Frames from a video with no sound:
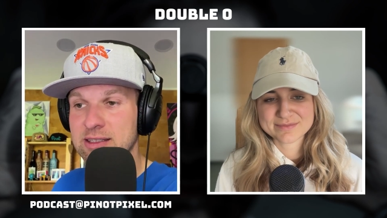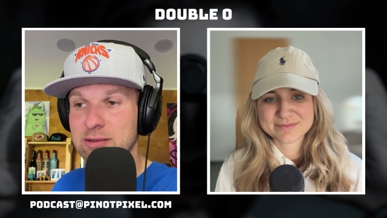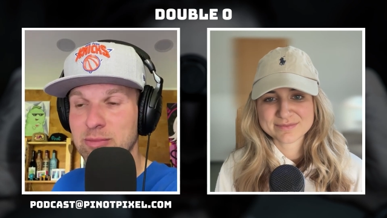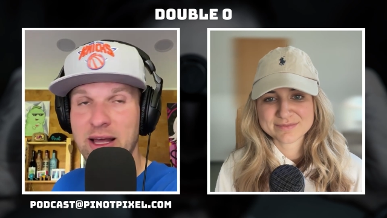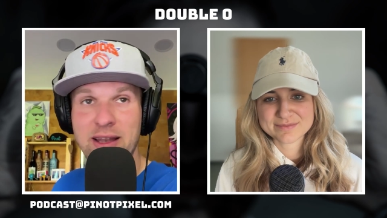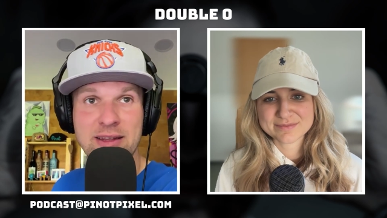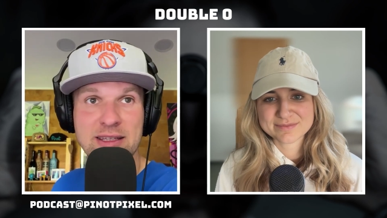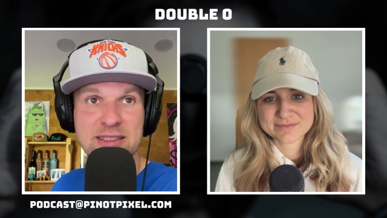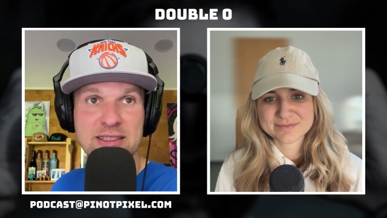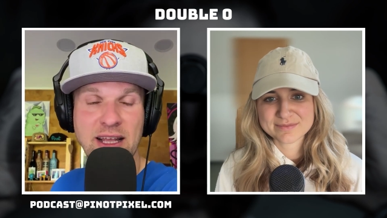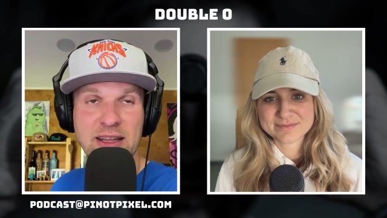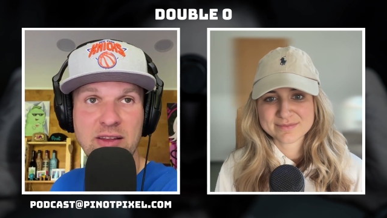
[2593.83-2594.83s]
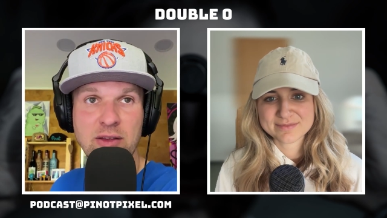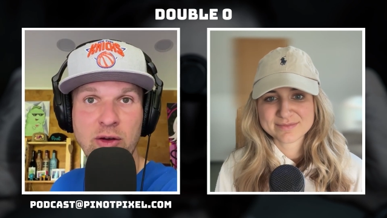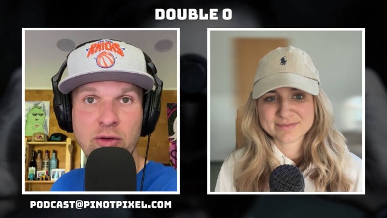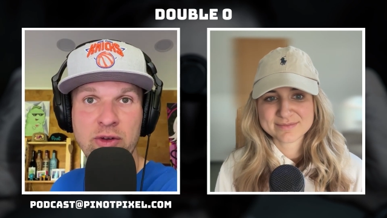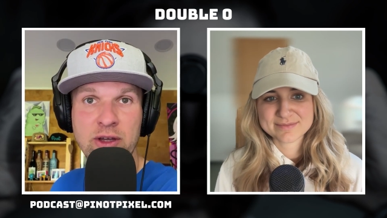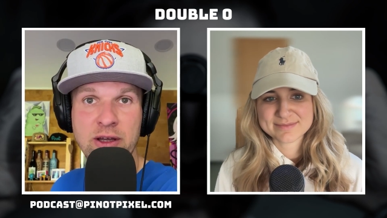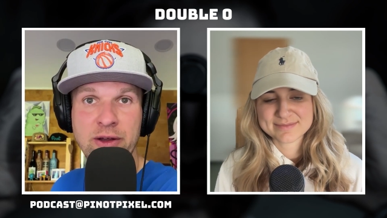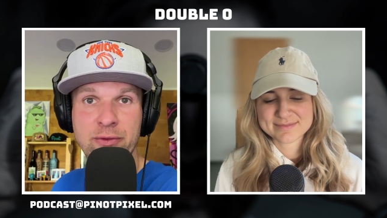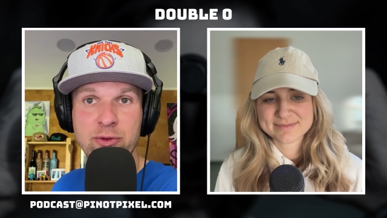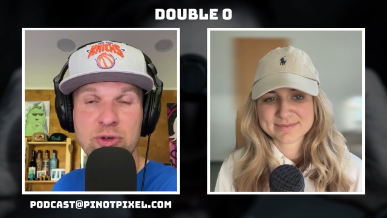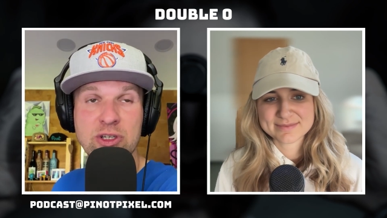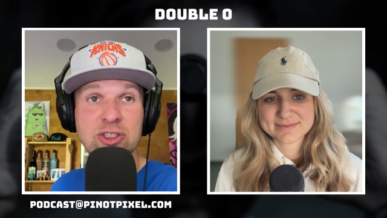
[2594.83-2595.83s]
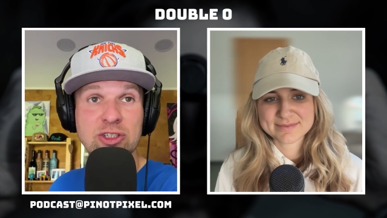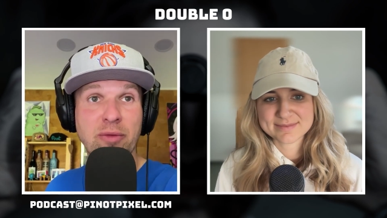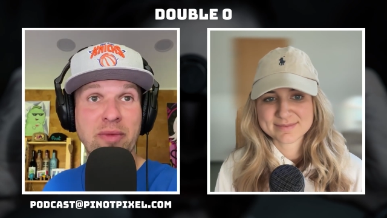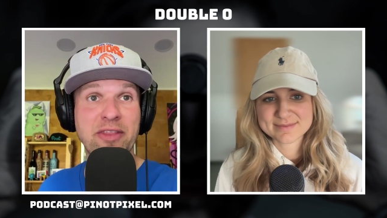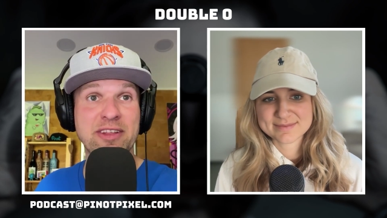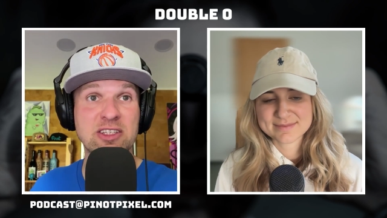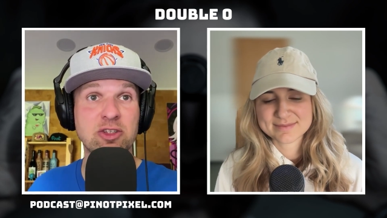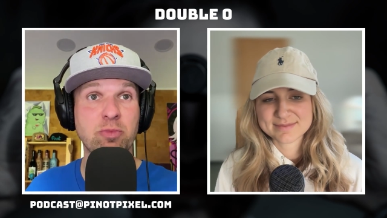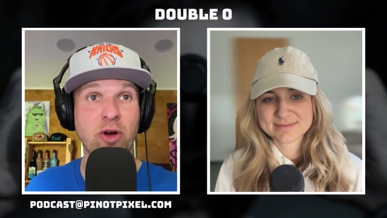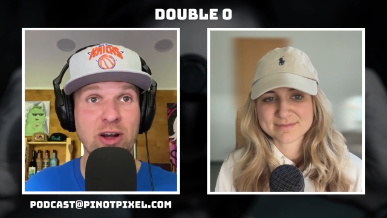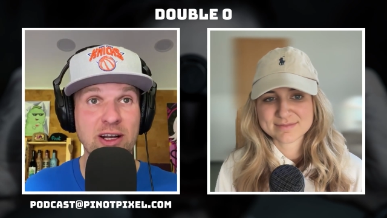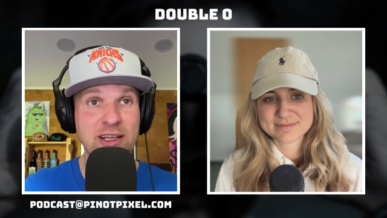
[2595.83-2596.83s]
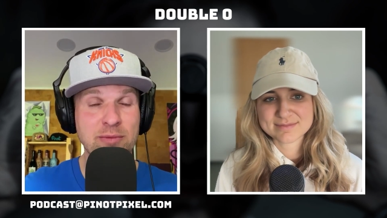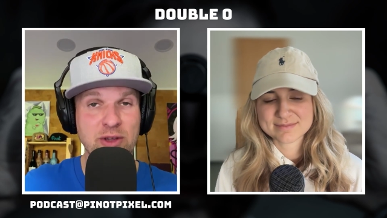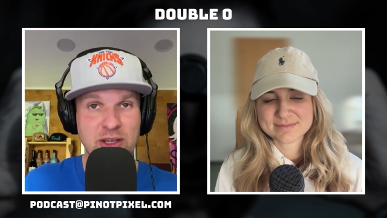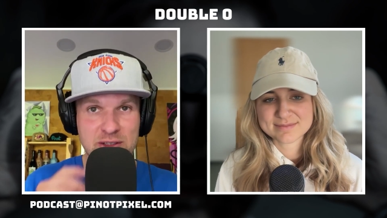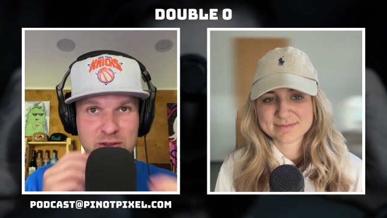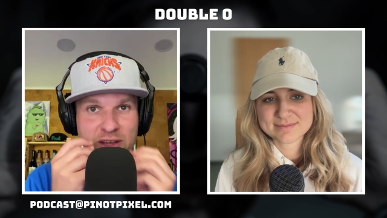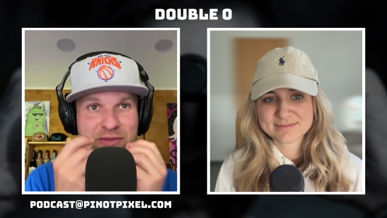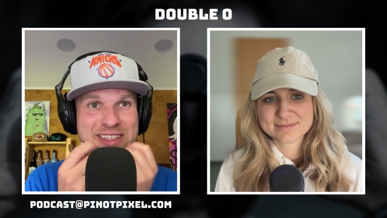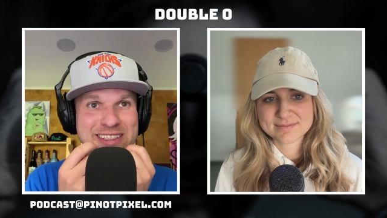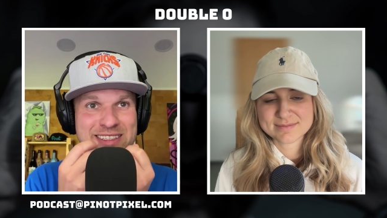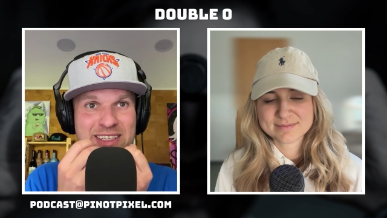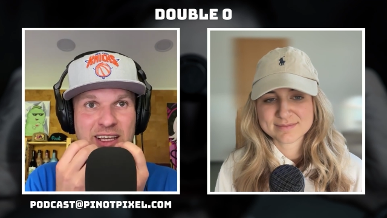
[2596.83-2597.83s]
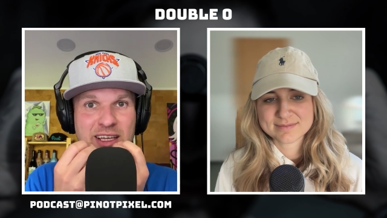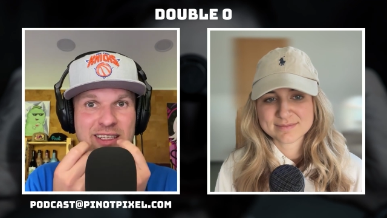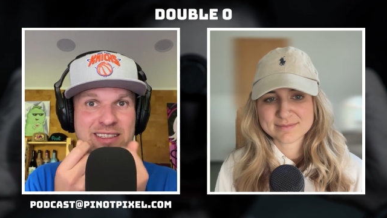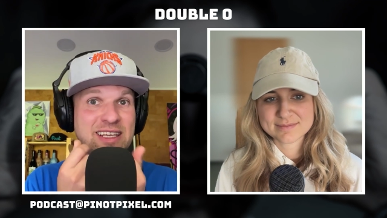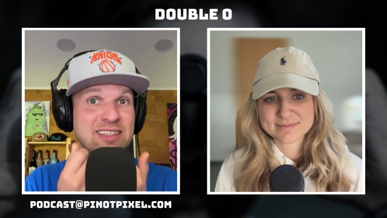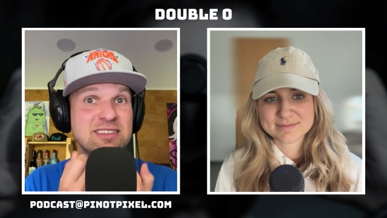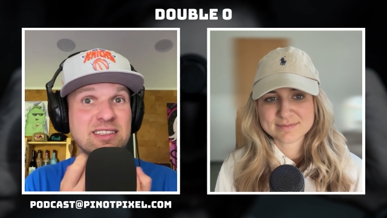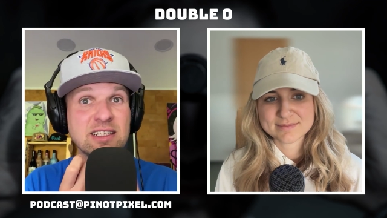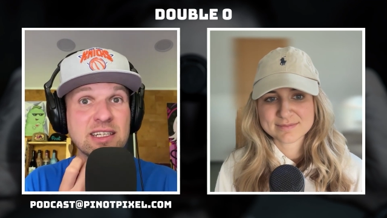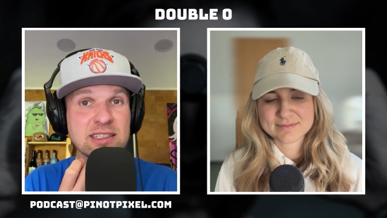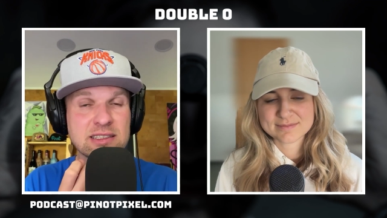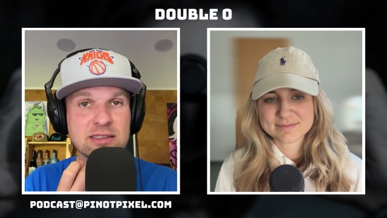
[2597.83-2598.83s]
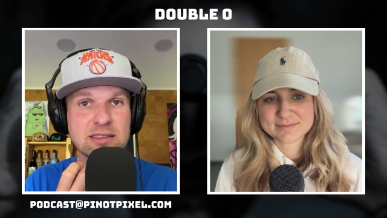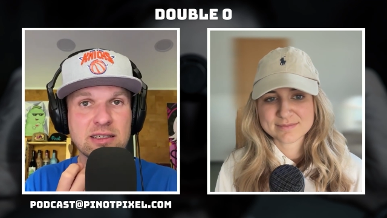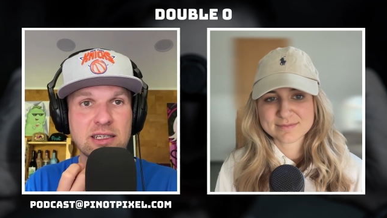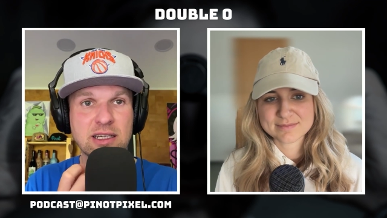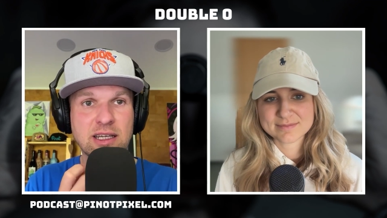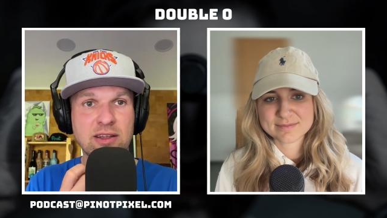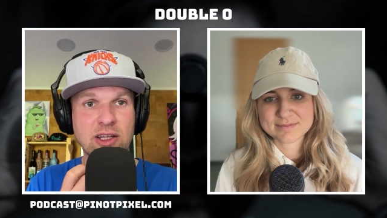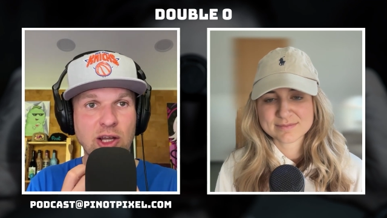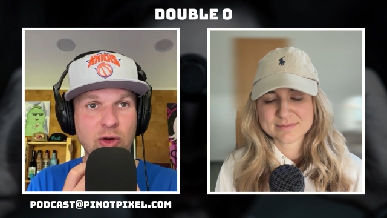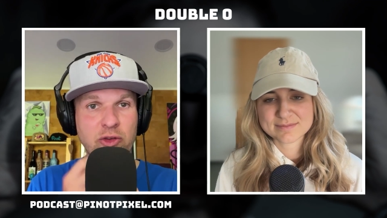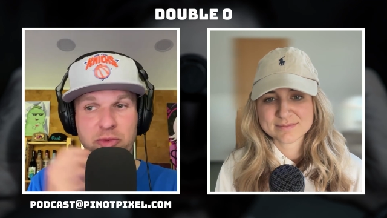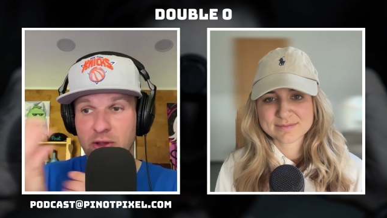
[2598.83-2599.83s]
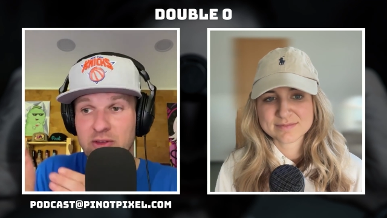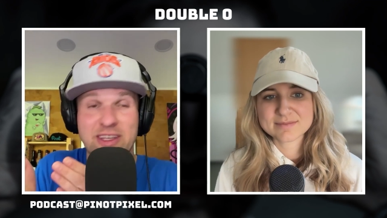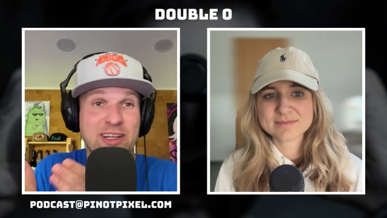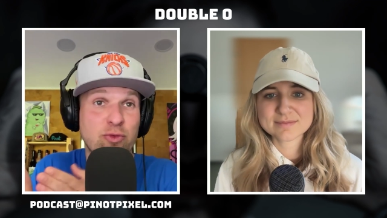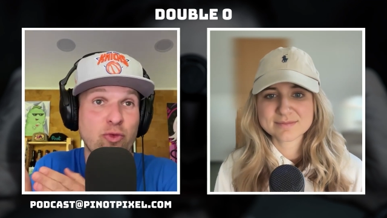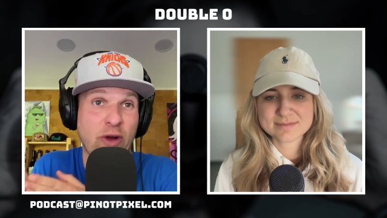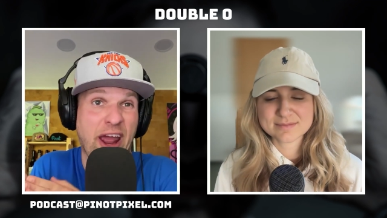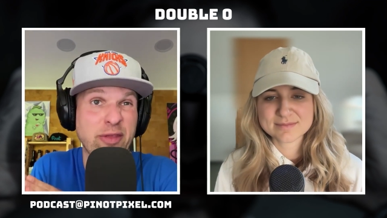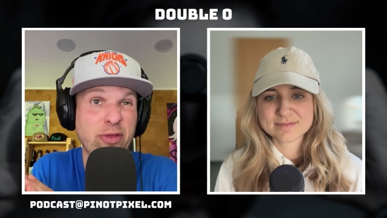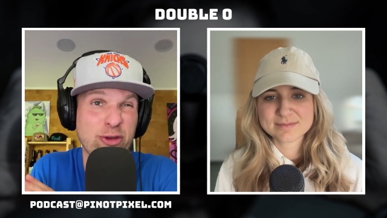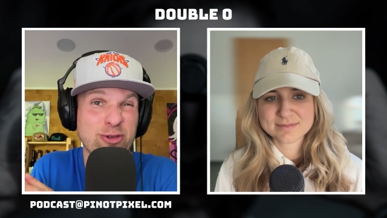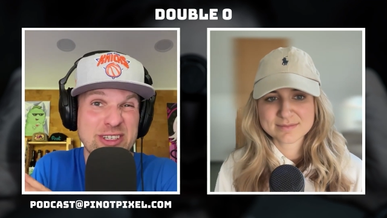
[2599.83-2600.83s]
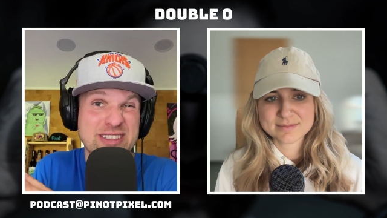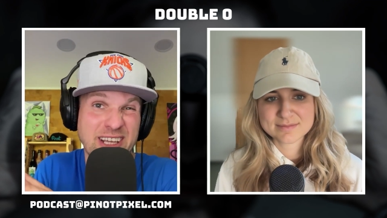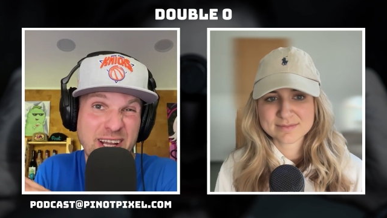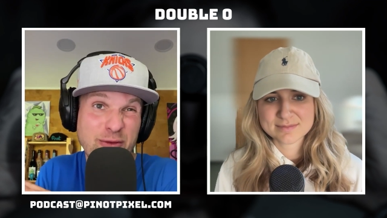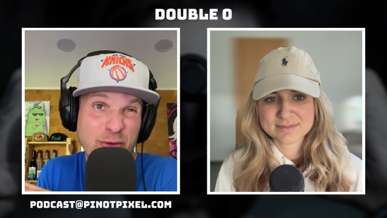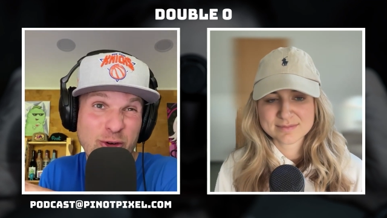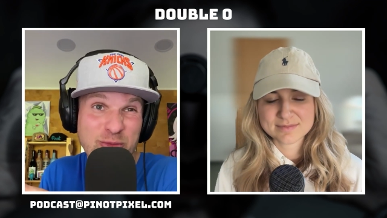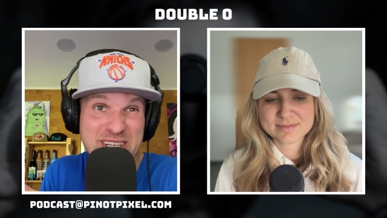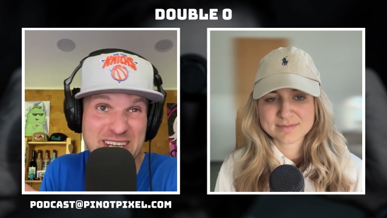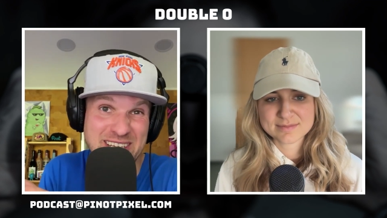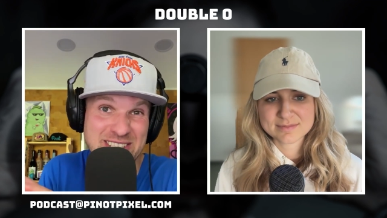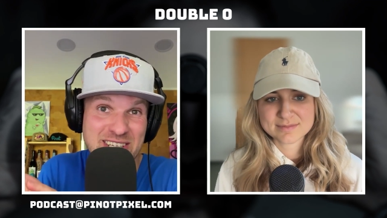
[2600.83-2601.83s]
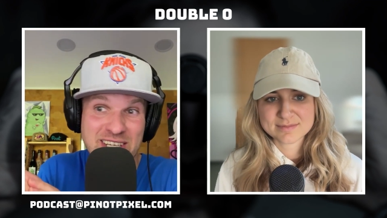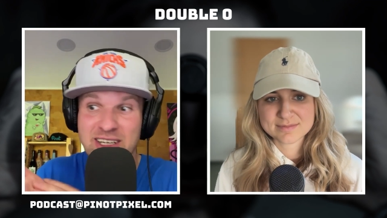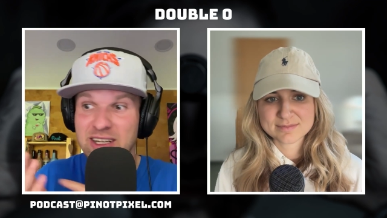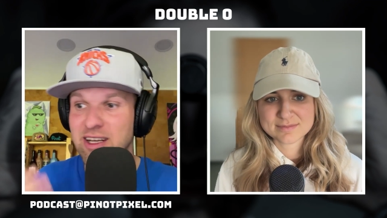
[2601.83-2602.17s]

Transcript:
Speaker 1: smell and the sense of a traditional method sparkling because you have this yeastiness in the nose because it mm -hmm. ran through a second fermentation.